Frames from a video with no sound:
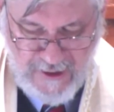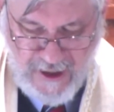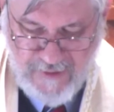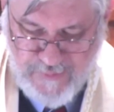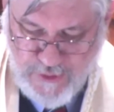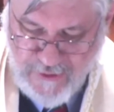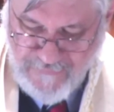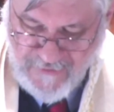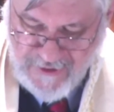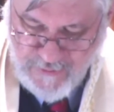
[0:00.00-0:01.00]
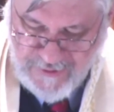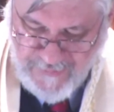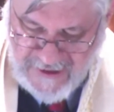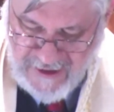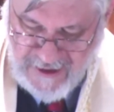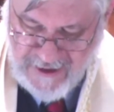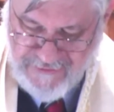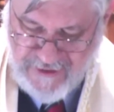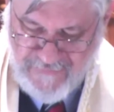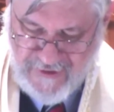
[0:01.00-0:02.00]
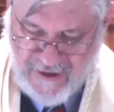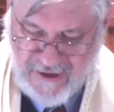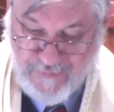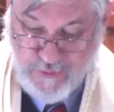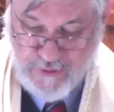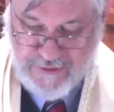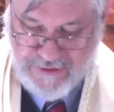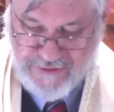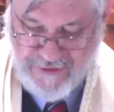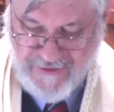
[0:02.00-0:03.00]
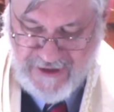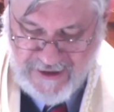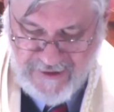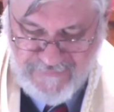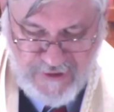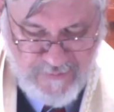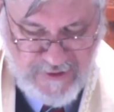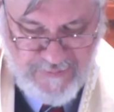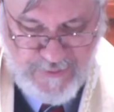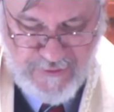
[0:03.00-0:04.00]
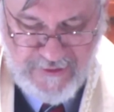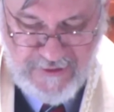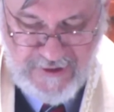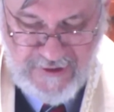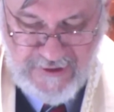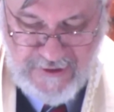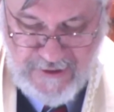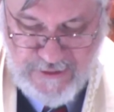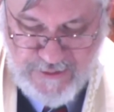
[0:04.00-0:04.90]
How beautiful it would be as evening approaches at the end of Yom Kippur to